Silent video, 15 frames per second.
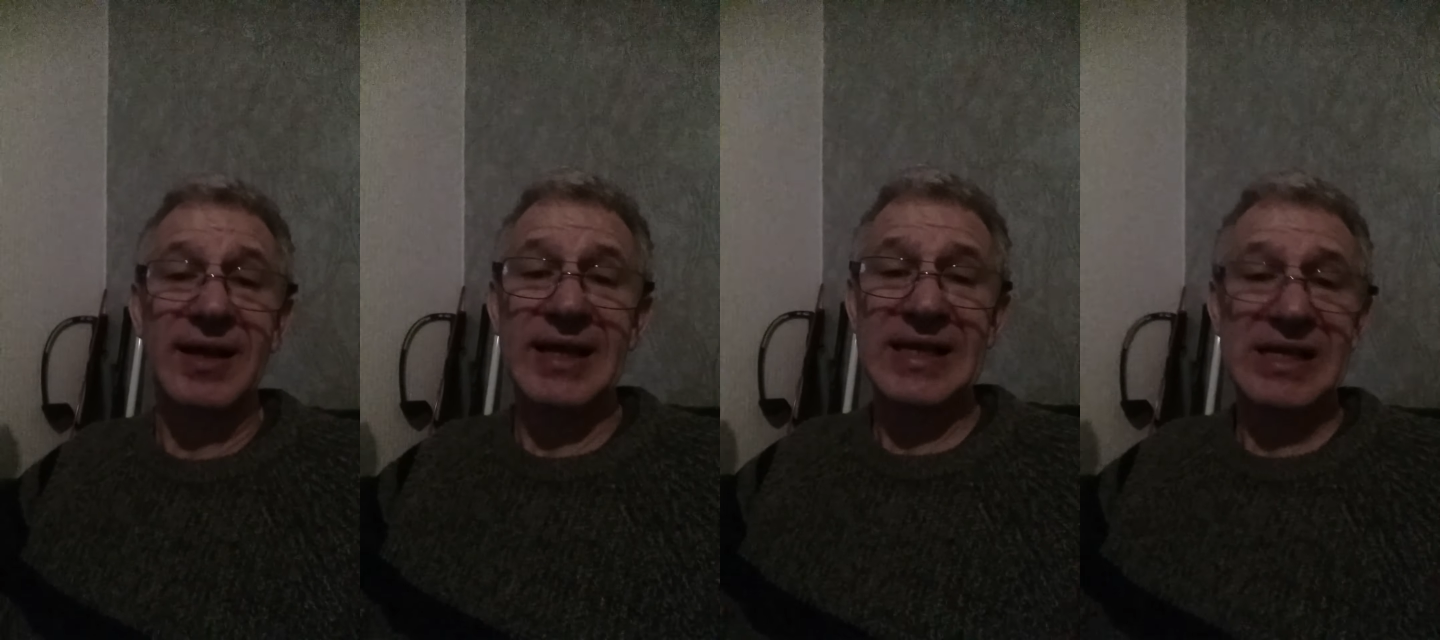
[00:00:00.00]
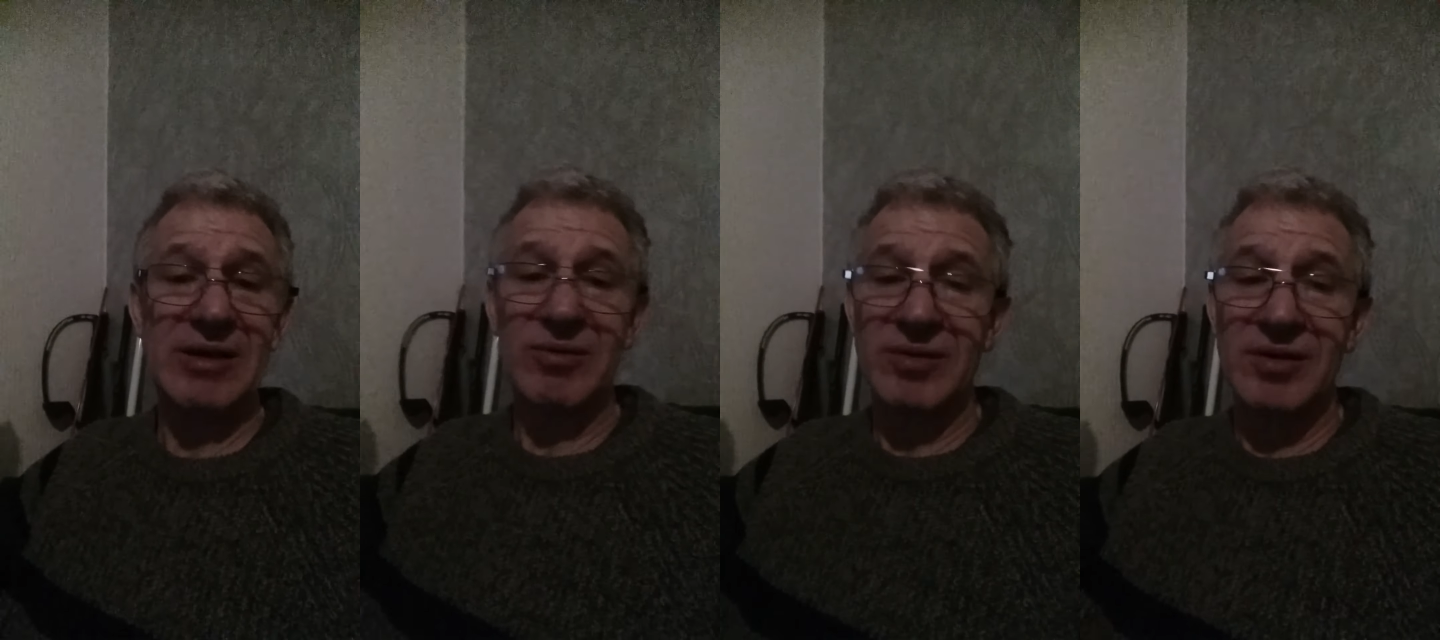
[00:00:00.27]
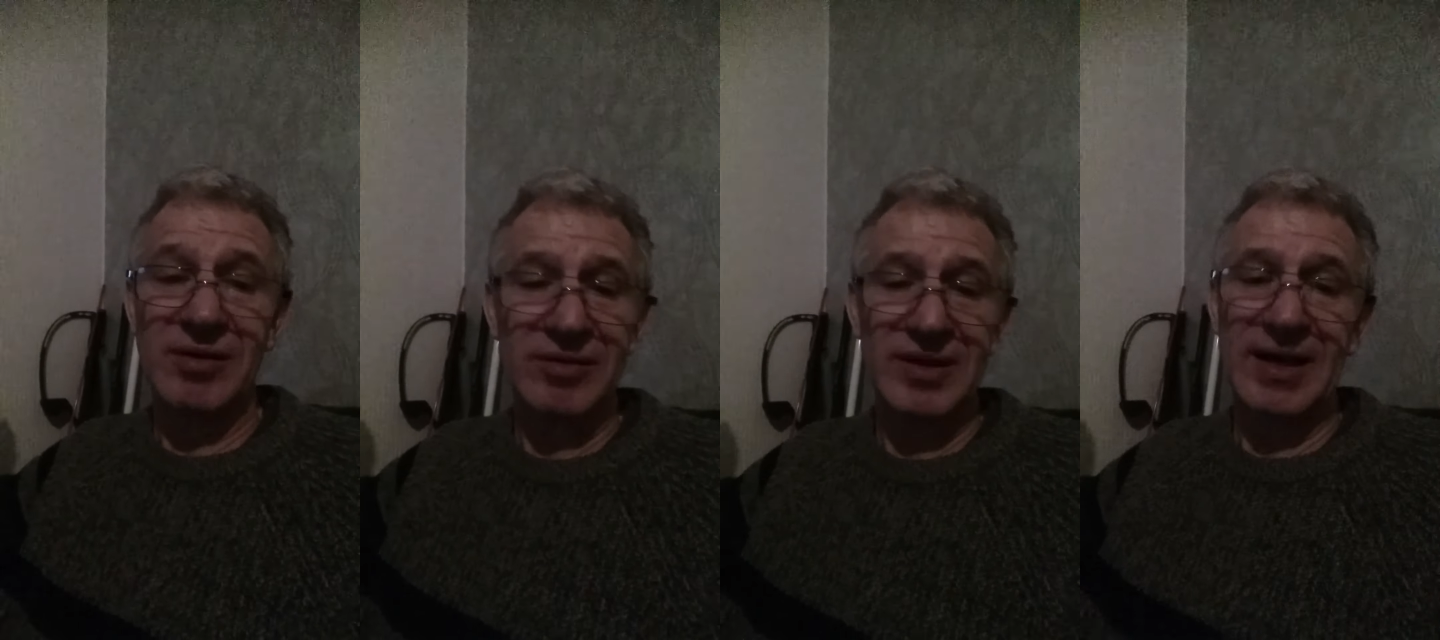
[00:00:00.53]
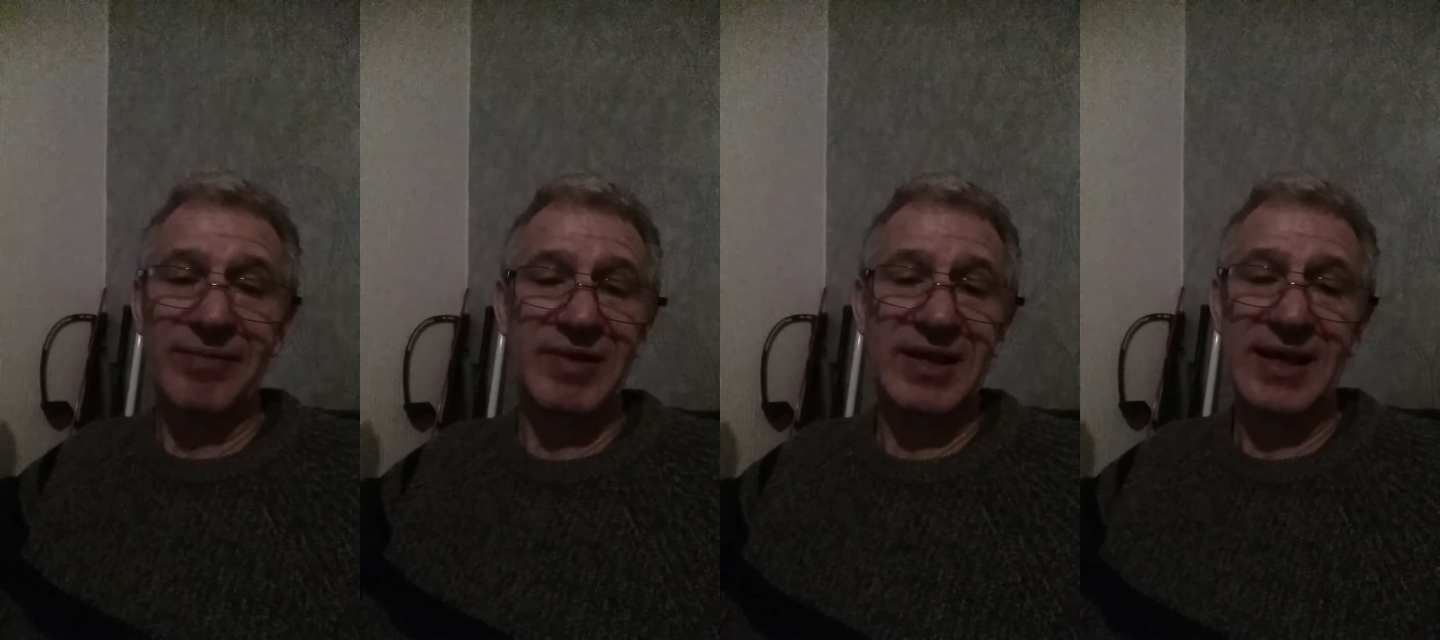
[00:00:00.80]
he's not
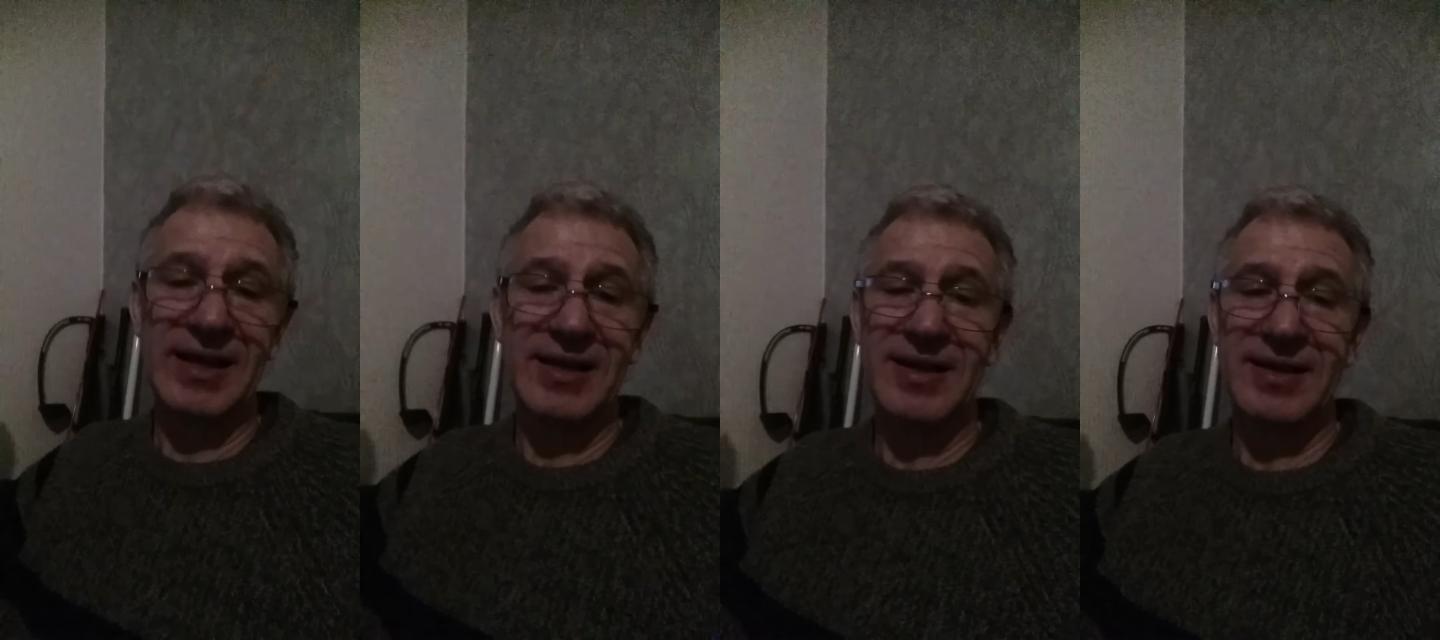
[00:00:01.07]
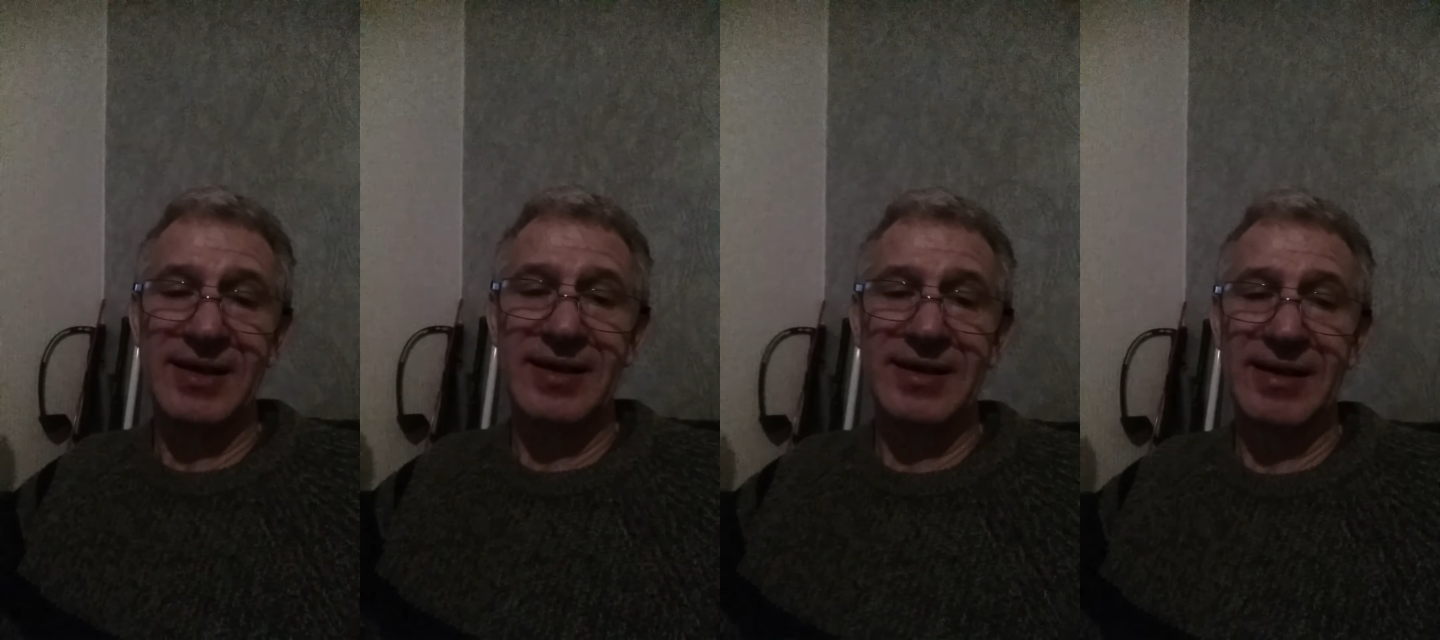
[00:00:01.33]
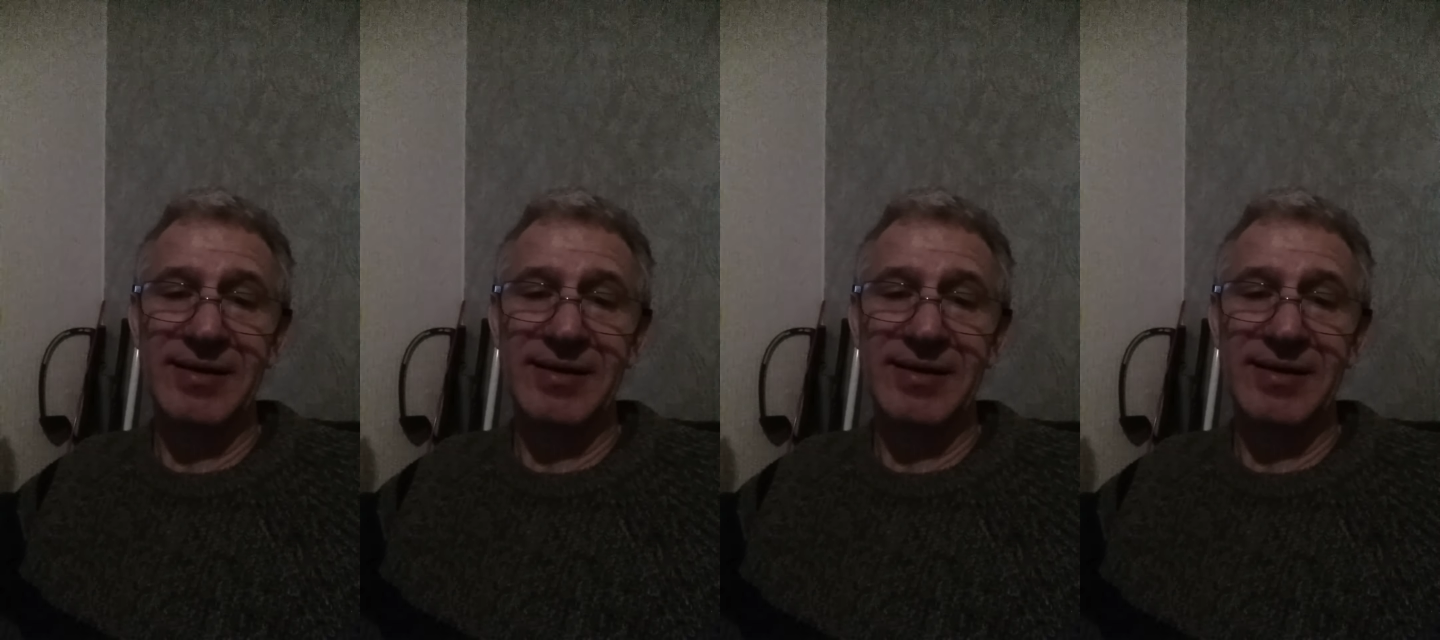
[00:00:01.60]
knocked out for ten, is he?